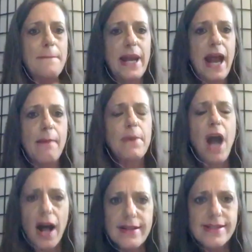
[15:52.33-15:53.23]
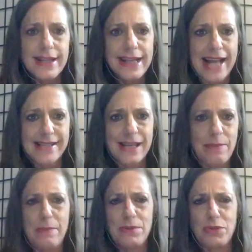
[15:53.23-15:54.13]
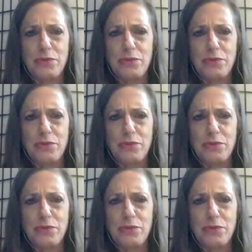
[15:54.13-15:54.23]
but I'm constantly asking people to